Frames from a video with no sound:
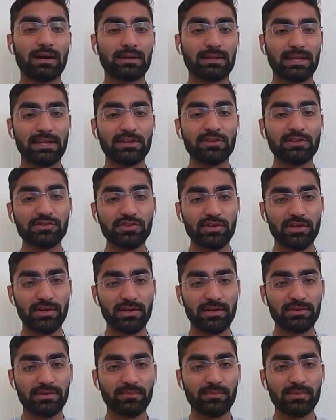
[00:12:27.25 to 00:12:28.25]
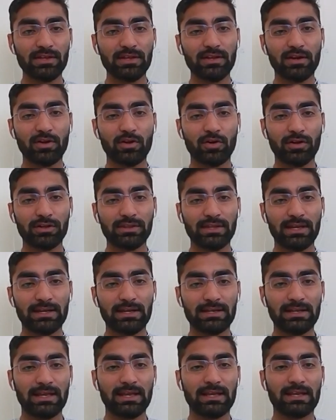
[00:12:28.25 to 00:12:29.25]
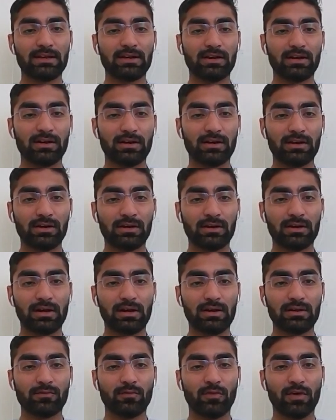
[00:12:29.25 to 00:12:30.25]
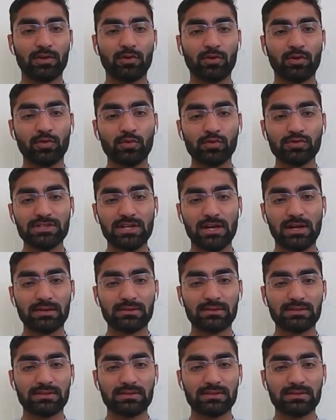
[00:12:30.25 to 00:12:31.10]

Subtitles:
can you share something on that, like one or two charts